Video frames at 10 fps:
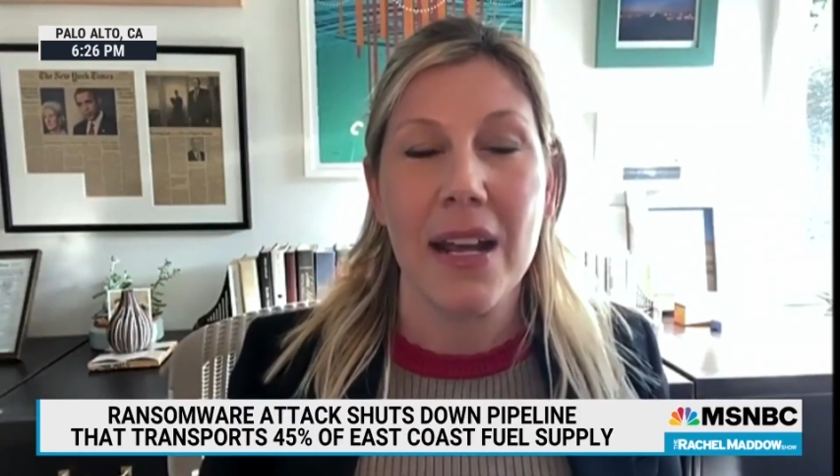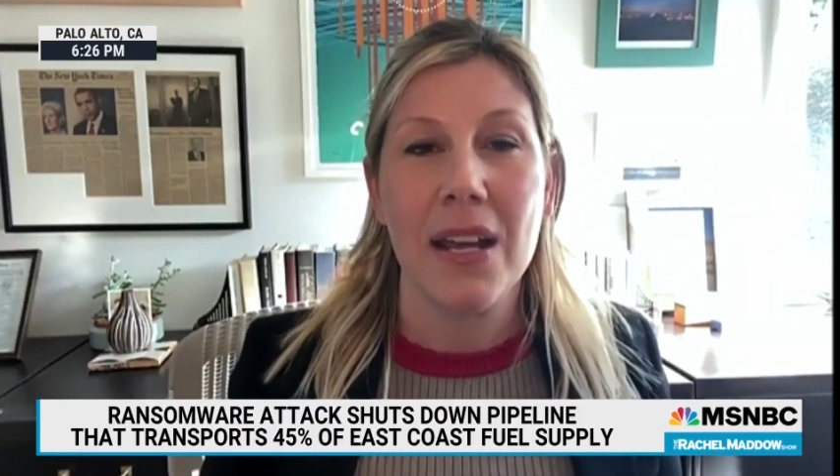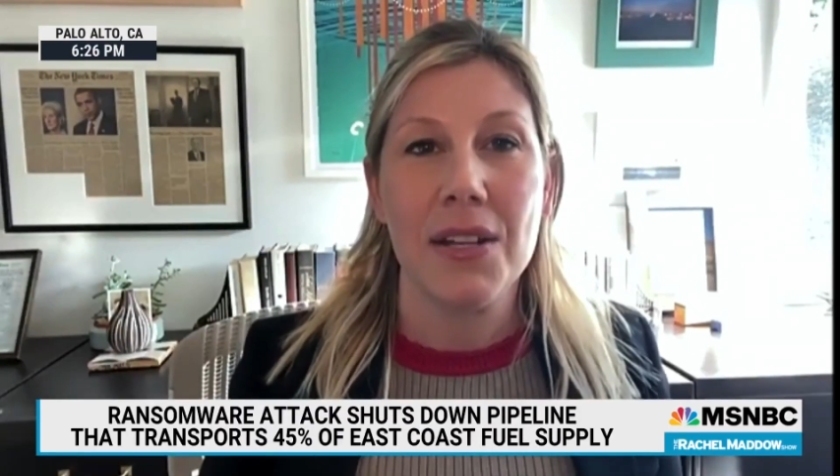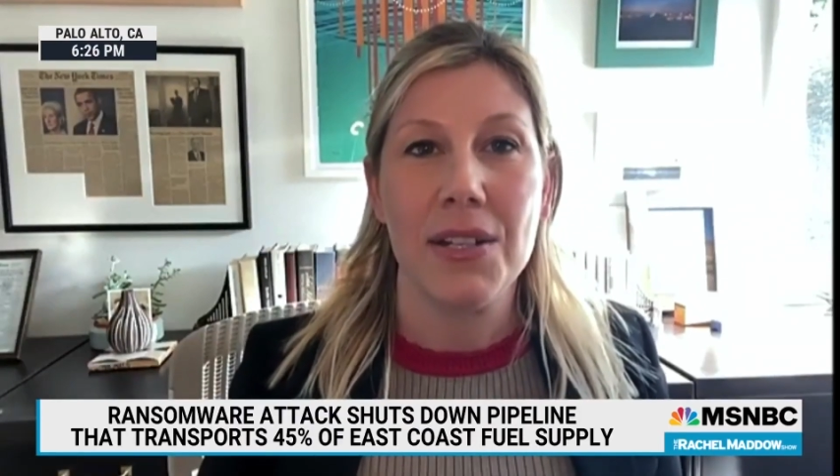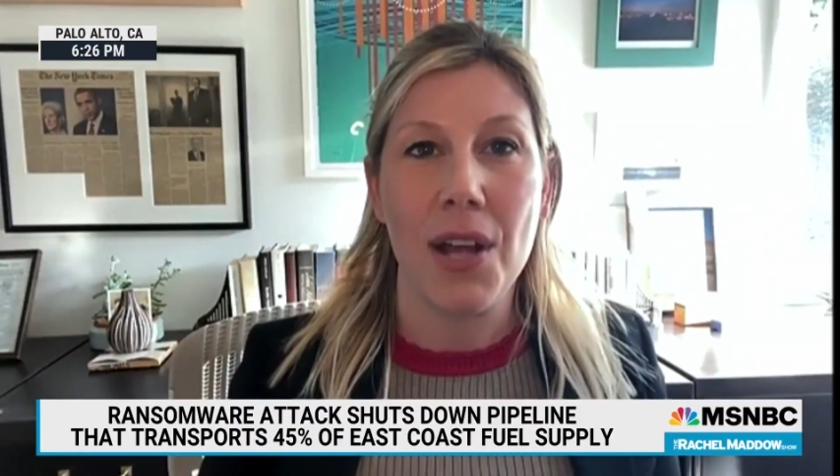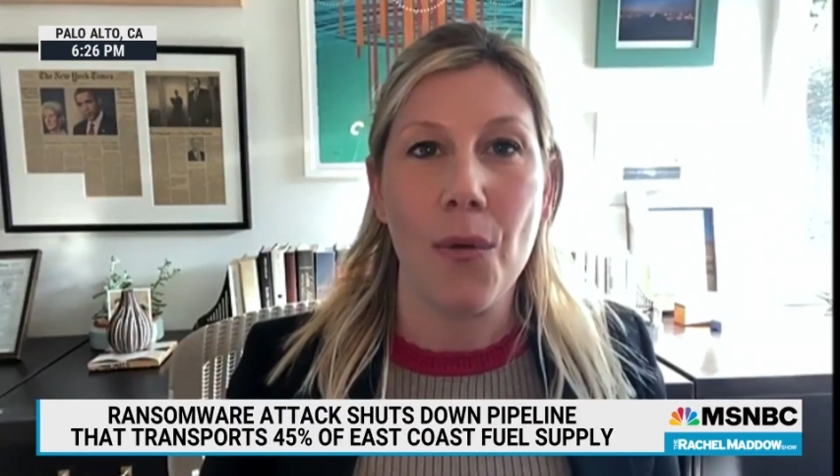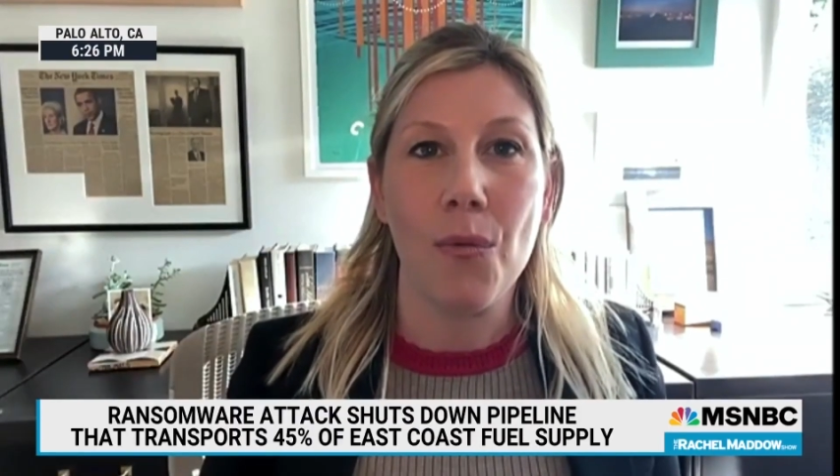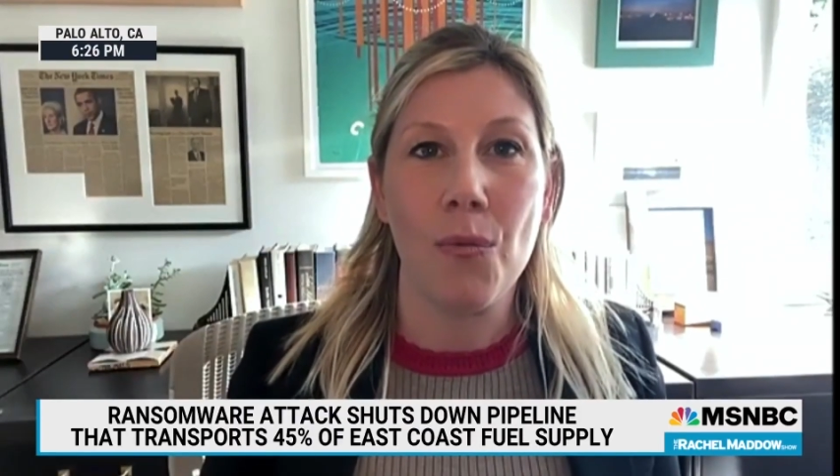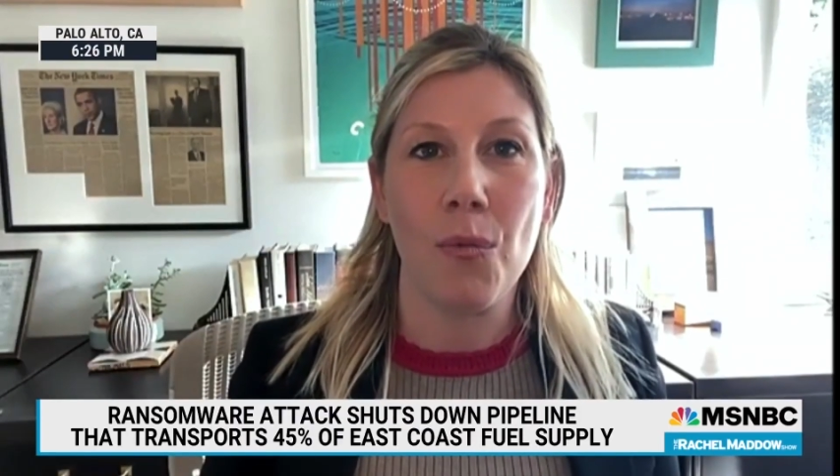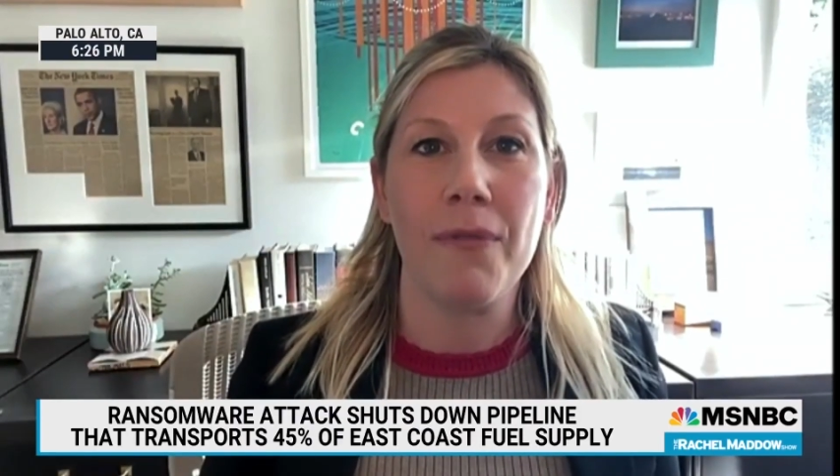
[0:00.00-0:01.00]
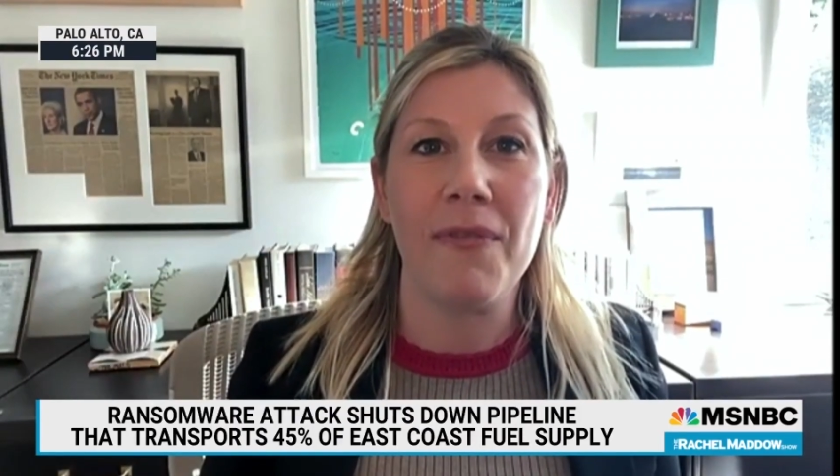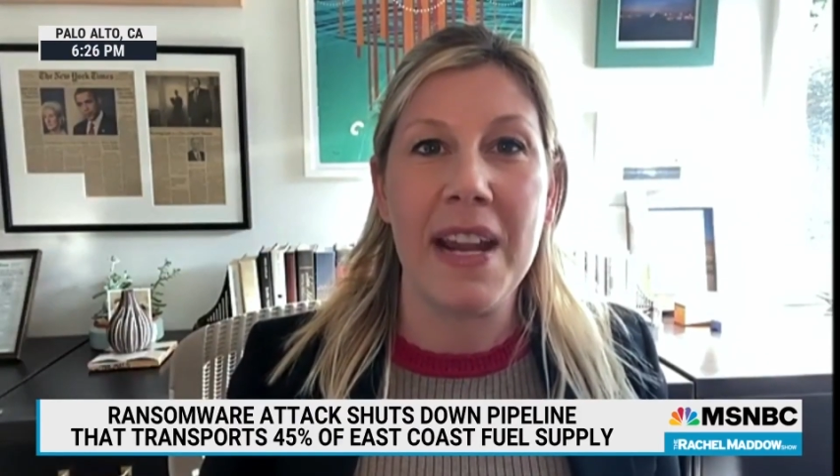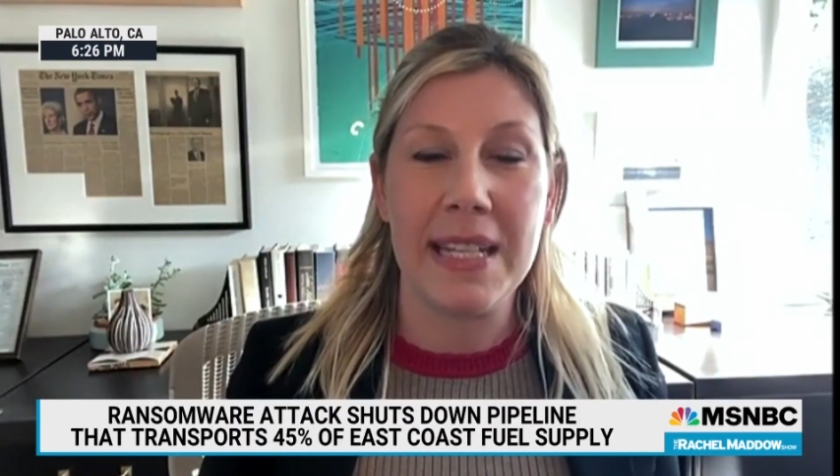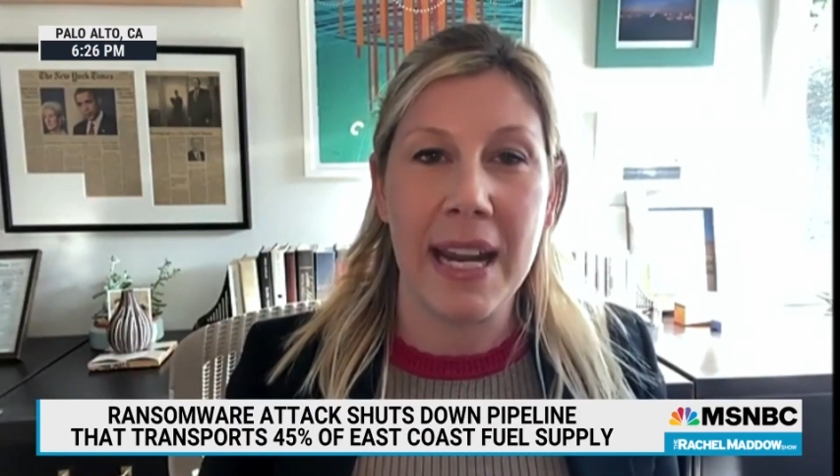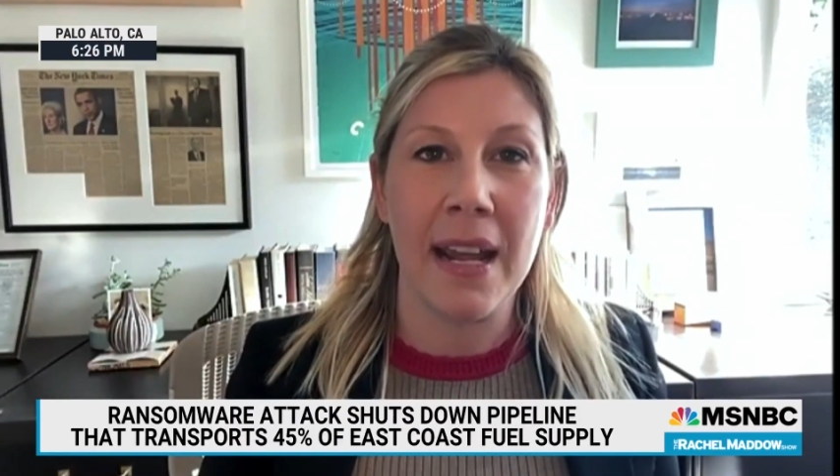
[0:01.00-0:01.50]
So we're
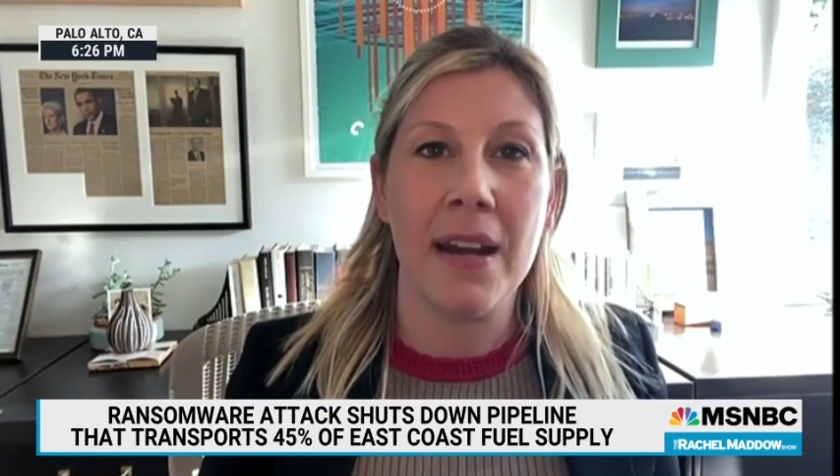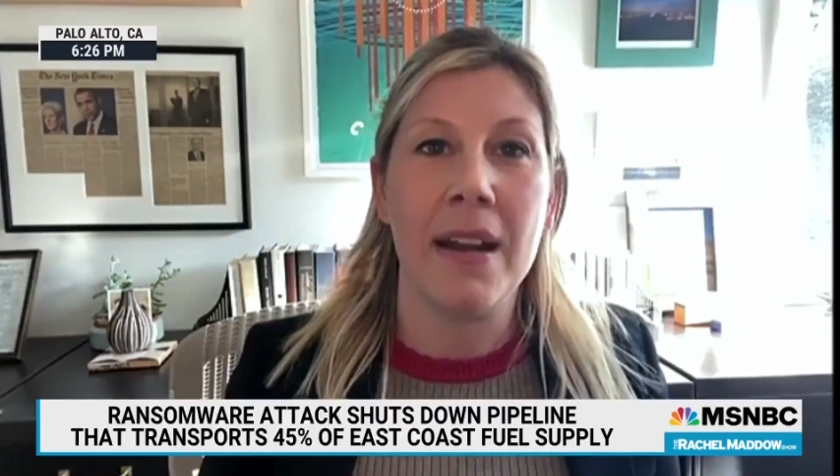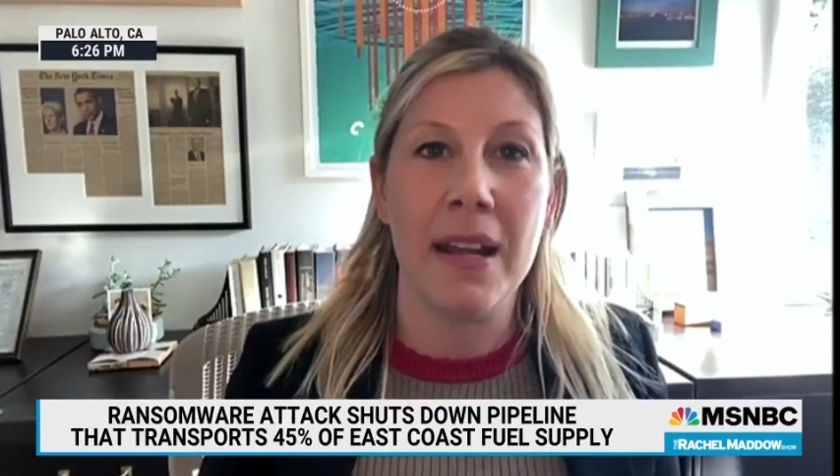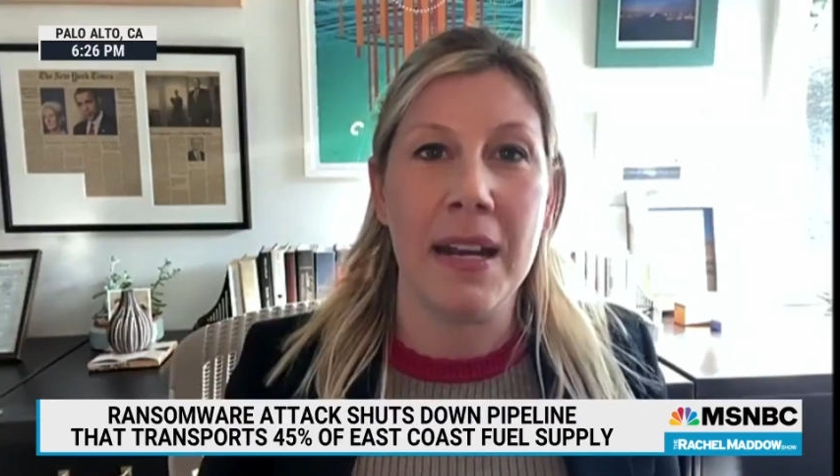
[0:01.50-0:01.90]
facing an